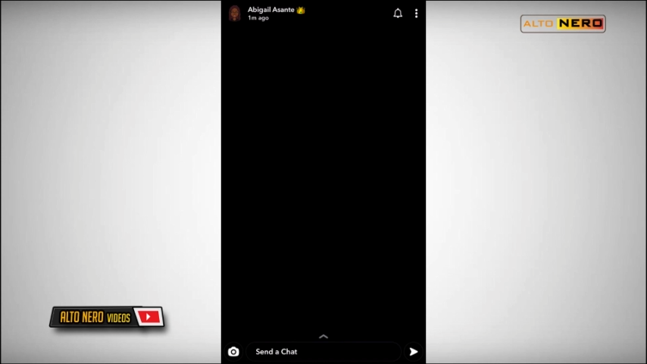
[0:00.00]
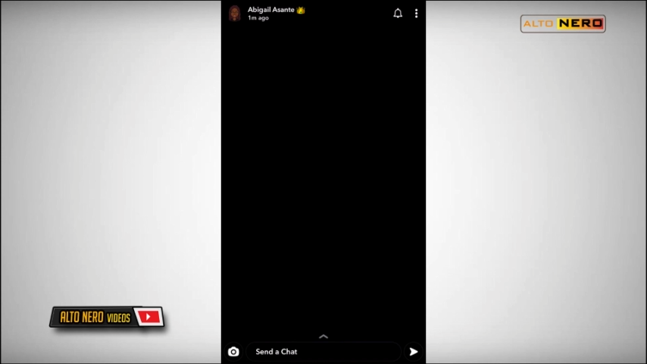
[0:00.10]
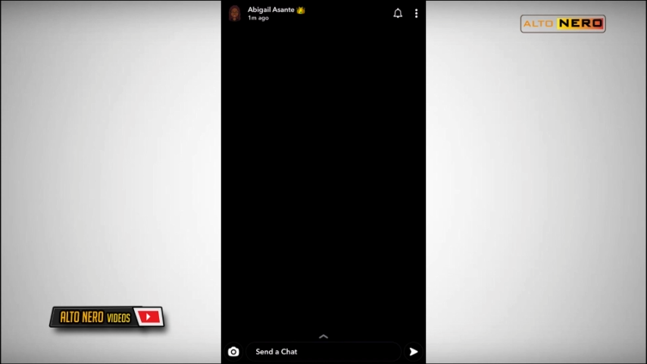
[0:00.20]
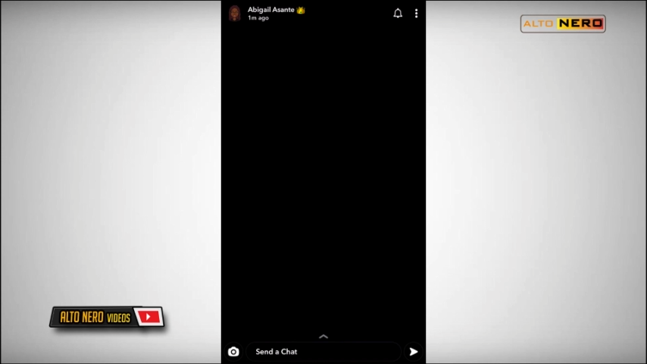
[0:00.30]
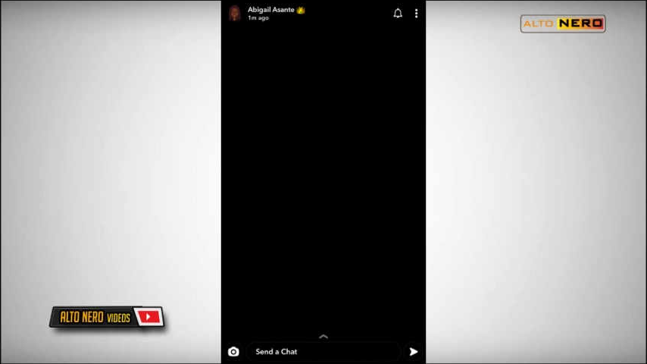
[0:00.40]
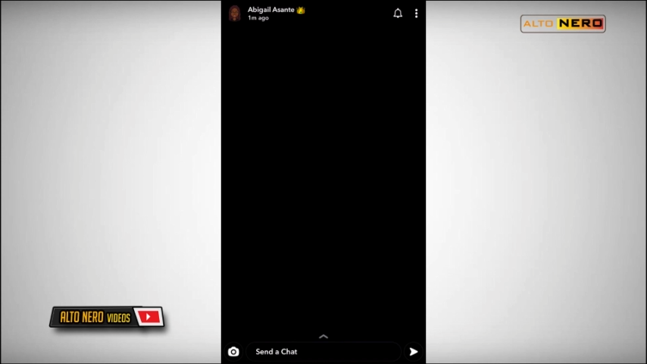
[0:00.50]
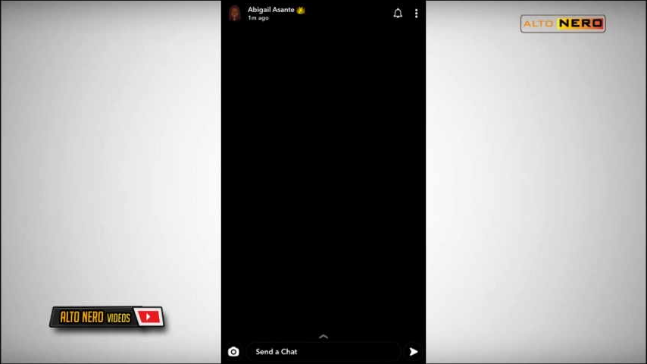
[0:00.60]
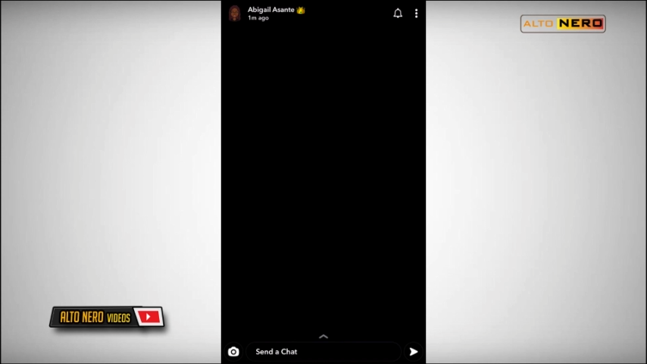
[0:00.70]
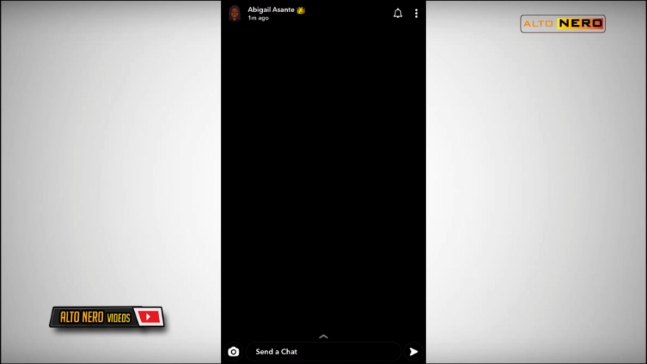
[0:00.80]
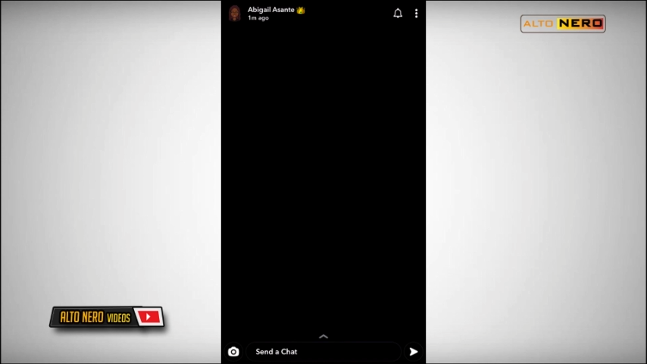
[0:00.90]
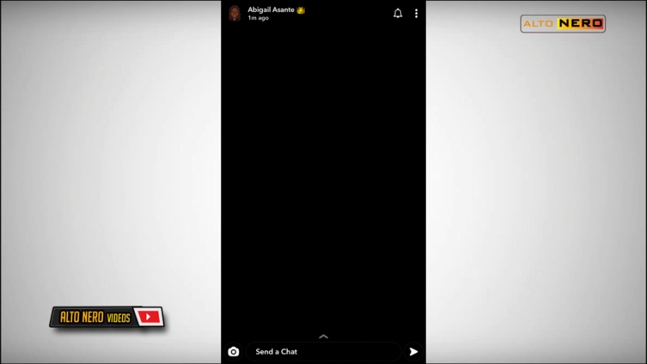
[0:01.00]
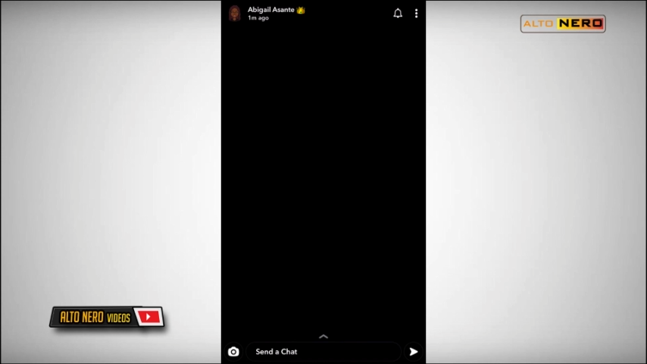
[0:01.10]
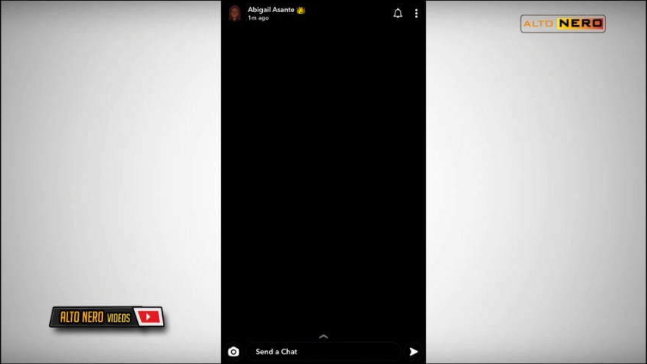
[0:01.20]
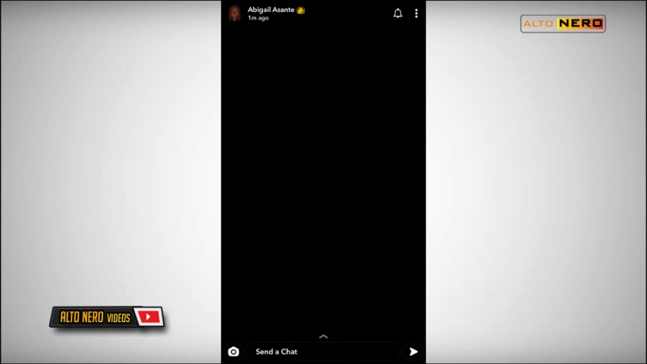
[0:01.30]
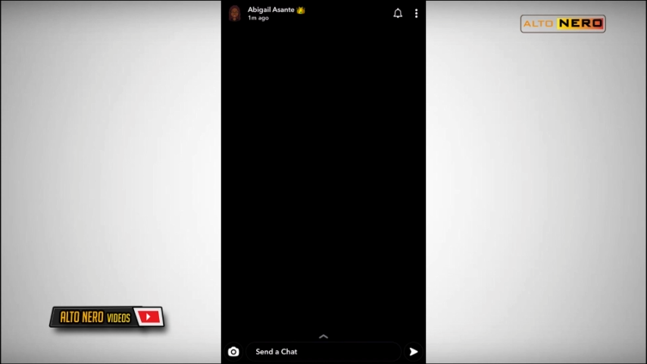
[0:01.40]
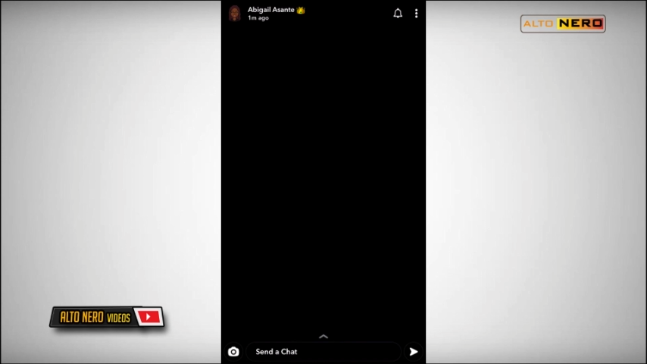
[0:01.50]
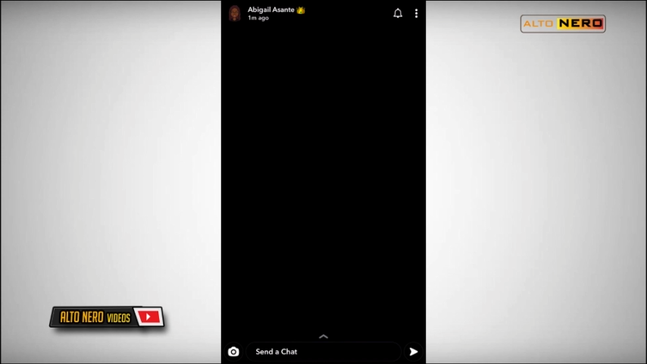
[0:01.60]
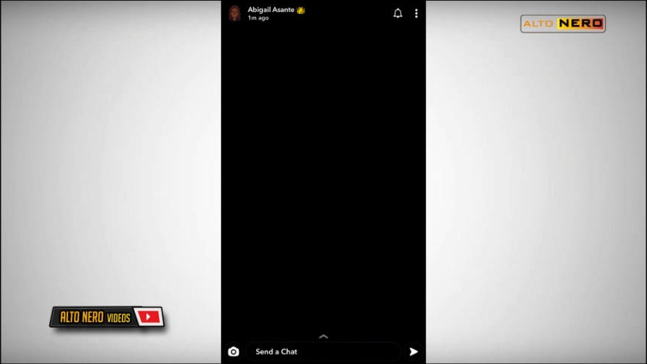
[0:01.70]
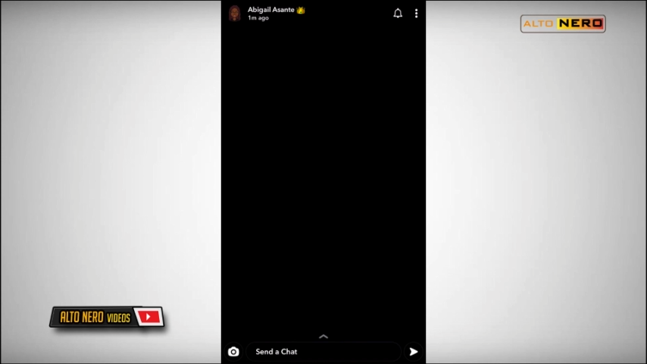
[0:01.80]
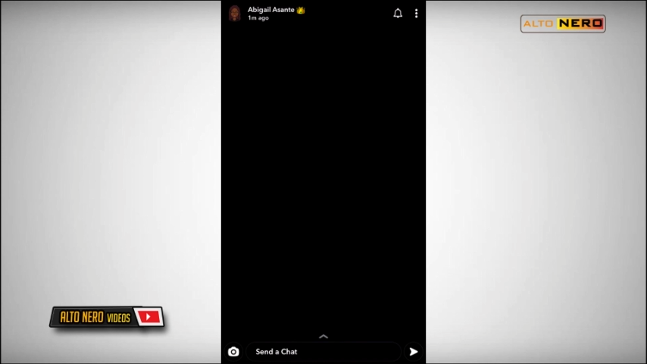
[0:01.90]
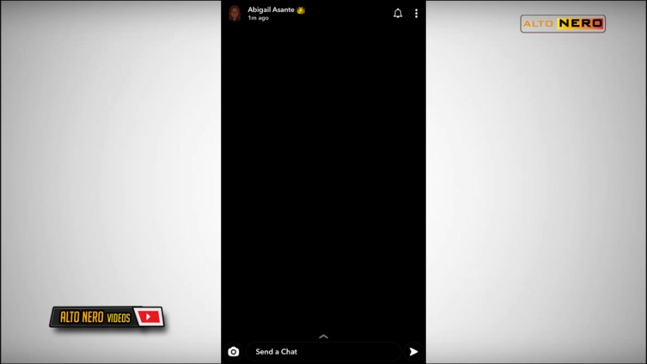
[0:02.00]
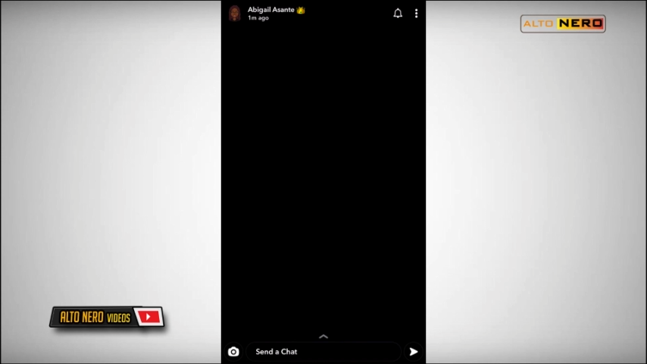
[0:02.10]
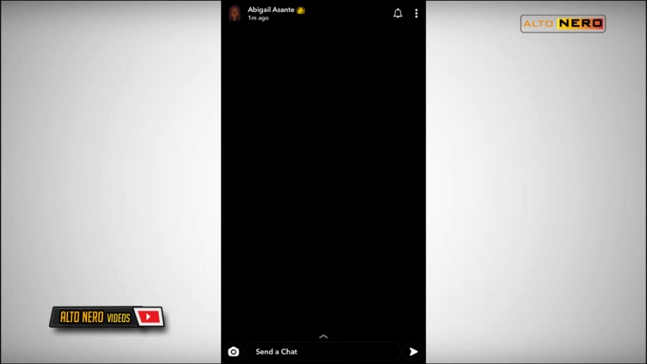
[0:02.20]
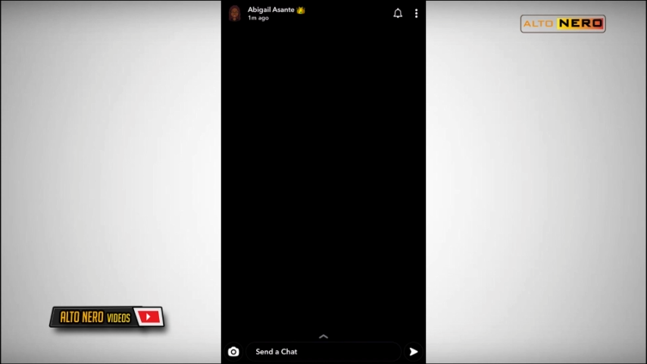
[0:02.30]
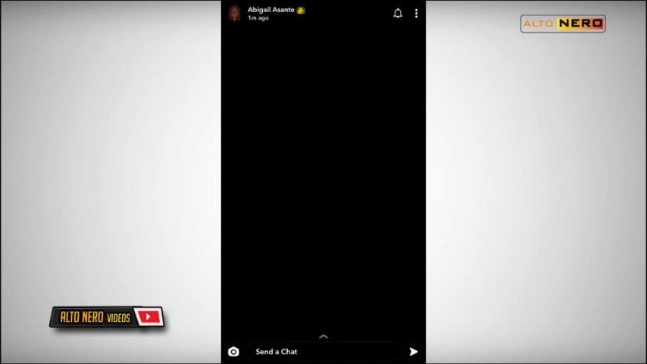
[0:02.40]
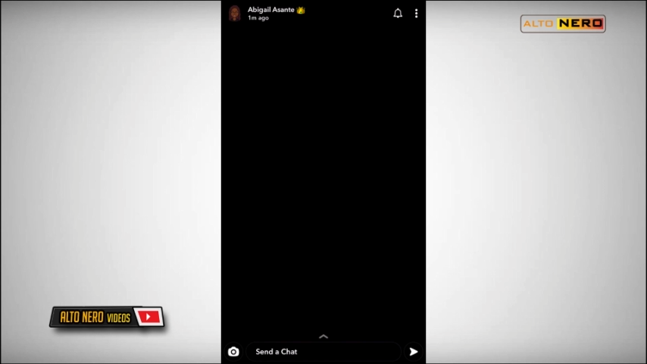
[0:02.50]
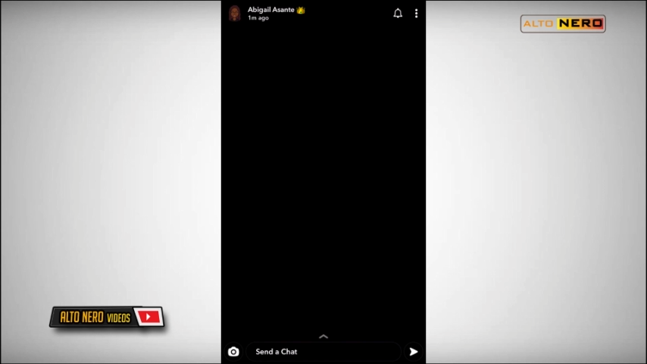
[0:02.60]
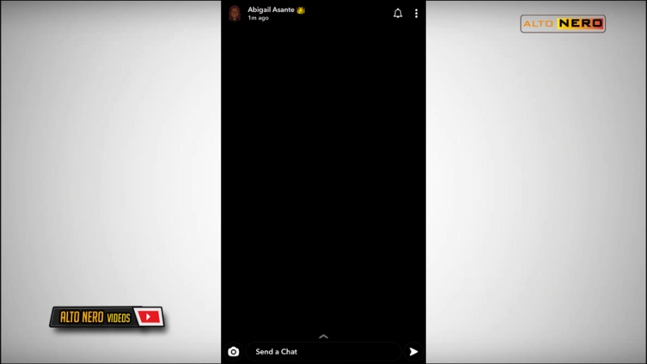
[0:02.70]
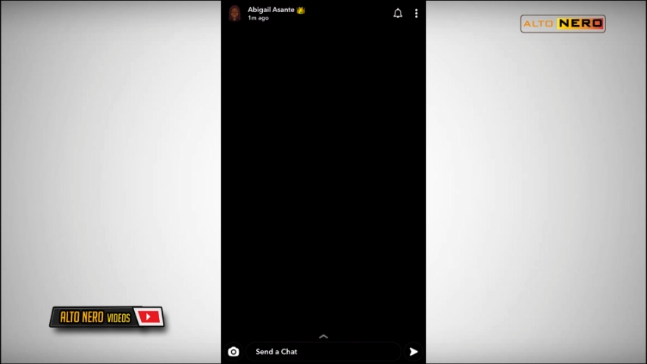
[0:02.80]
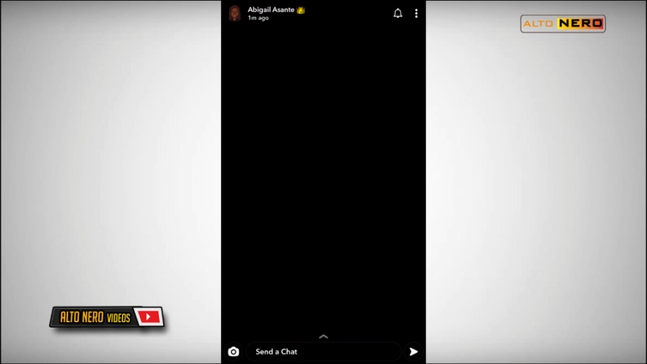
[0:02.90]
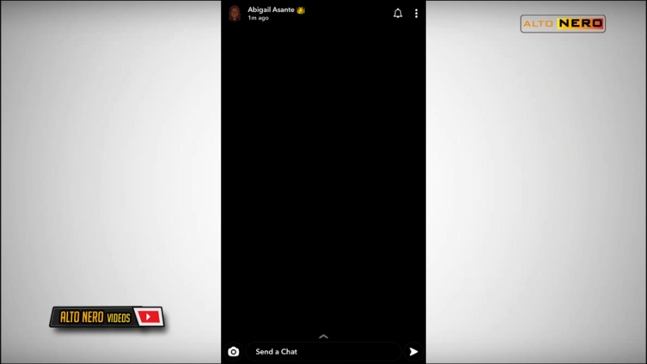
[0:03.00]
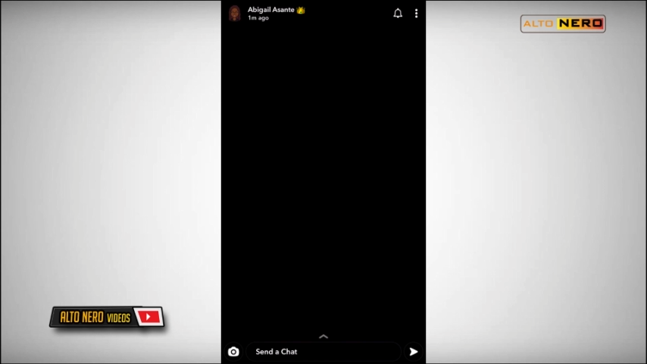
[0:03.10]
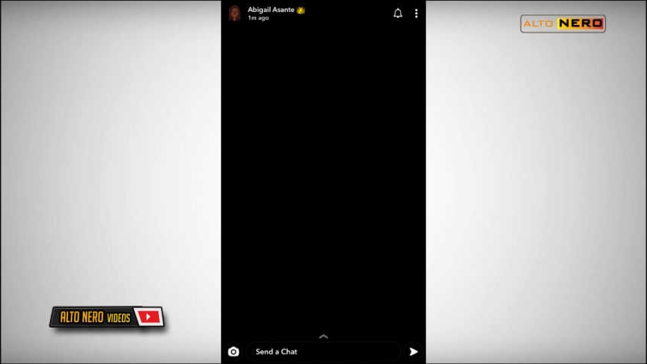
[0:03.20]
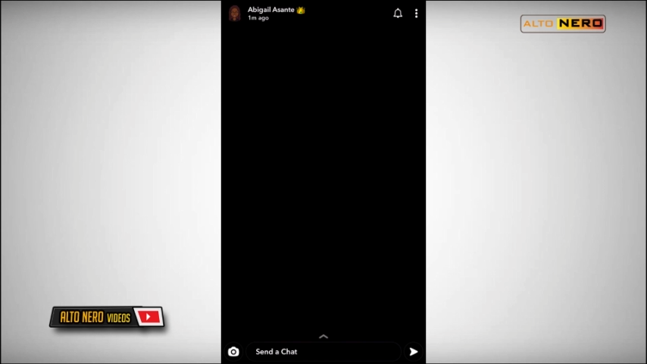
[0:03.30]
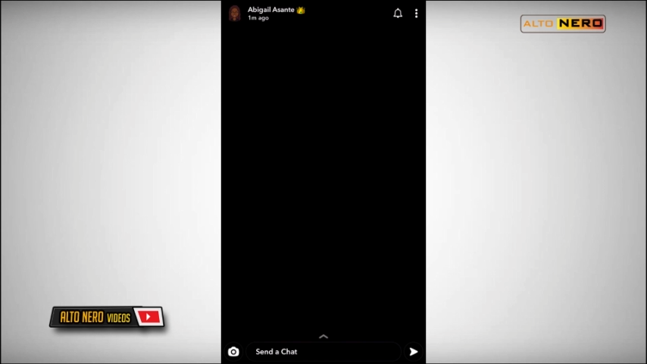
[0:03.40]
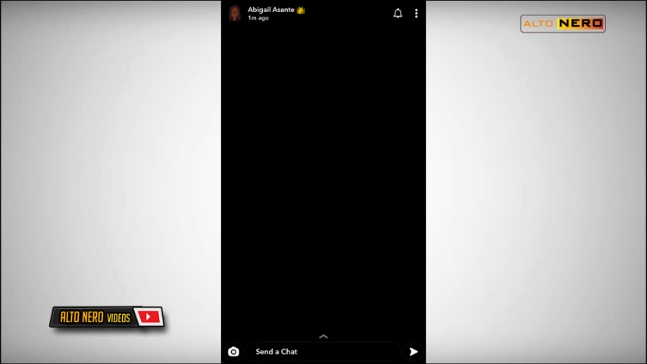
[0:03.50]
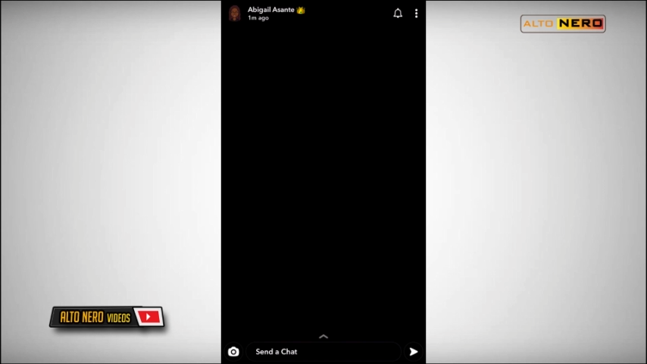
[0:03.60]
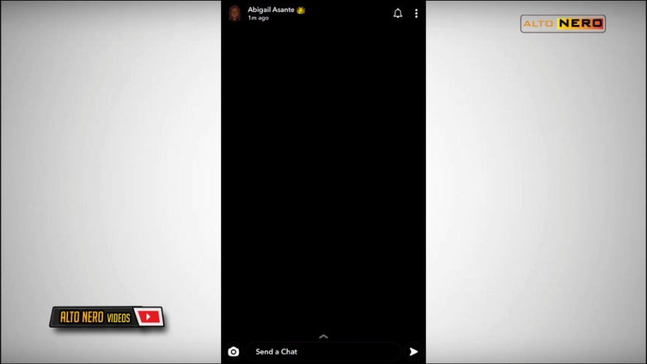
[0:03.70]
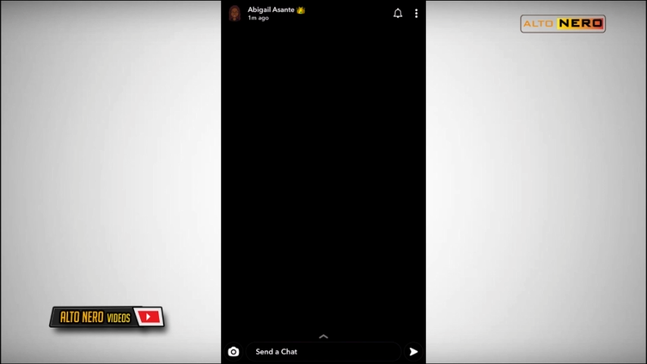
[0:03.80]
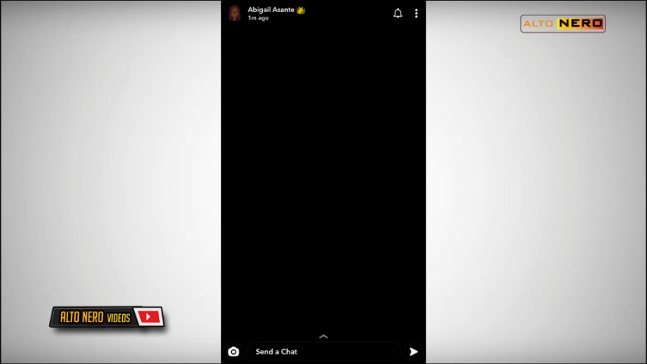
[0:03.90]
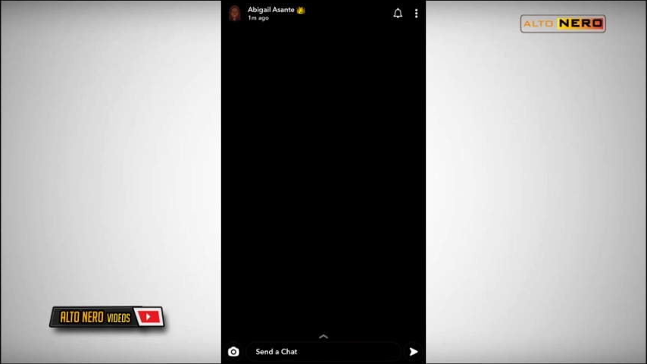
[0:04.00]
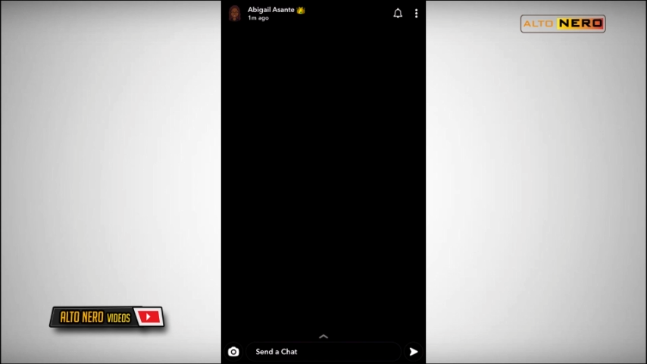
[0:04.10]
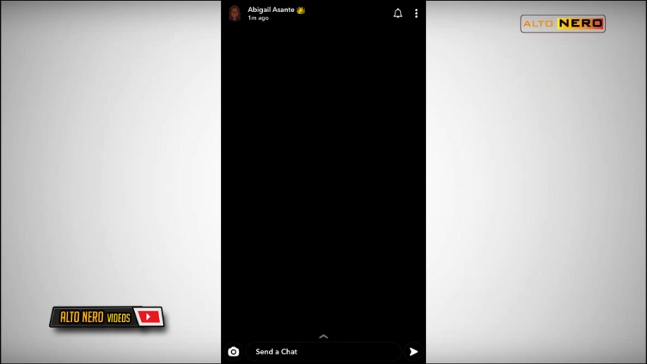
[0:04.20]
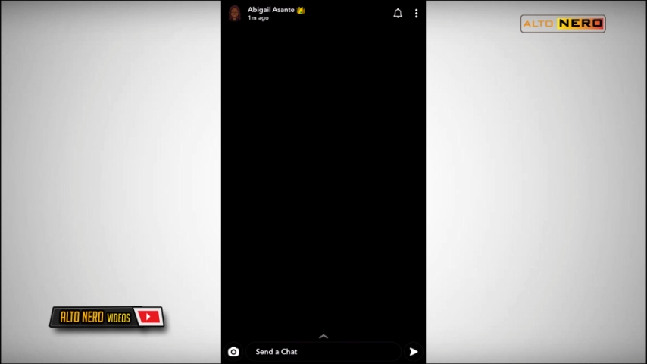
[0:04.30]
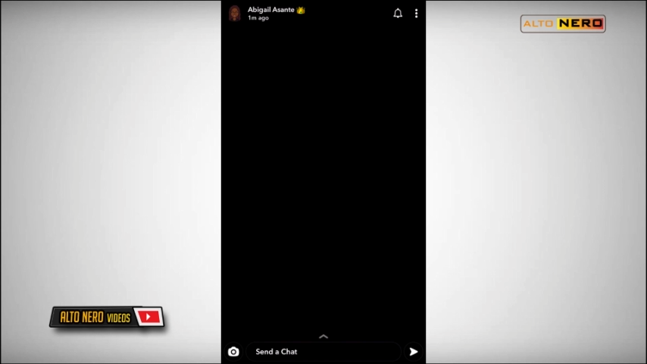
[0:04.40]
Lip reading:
[unreadable: no face in view]